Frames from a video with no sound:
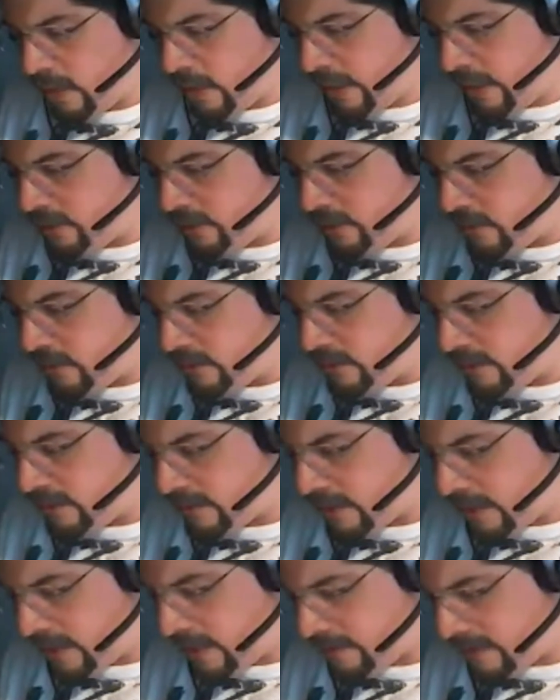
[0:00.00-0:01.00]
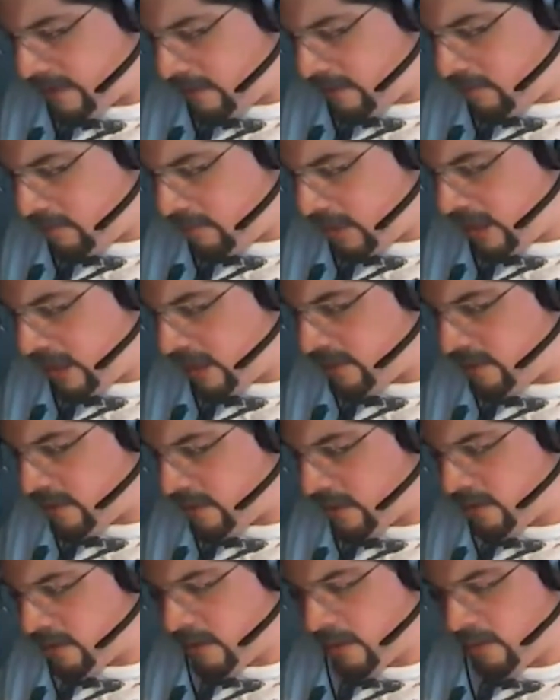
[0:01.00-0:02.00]
extra success. That means
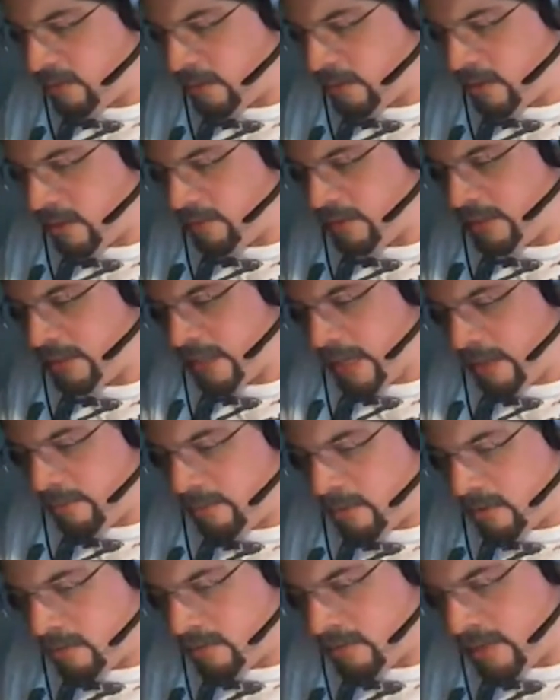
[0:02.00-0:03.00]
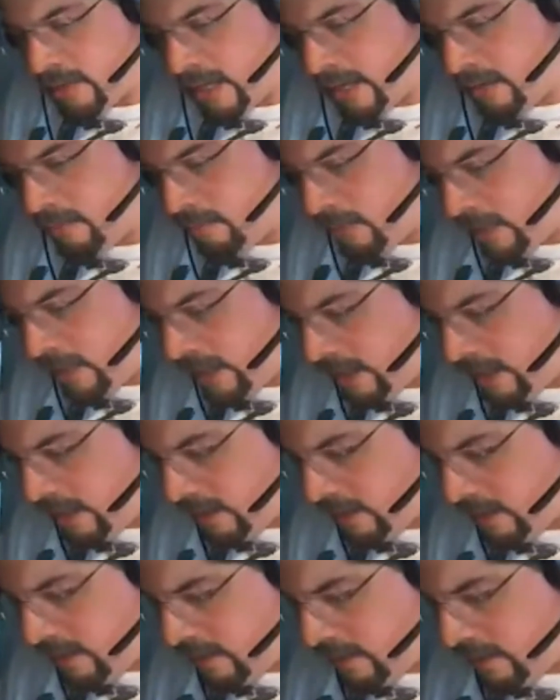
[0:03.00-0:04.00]
that the recovery time goes down
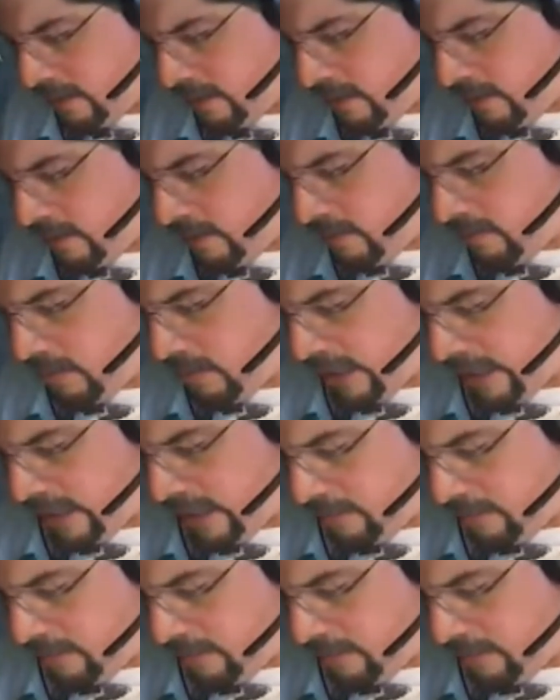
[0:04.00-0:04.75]
by an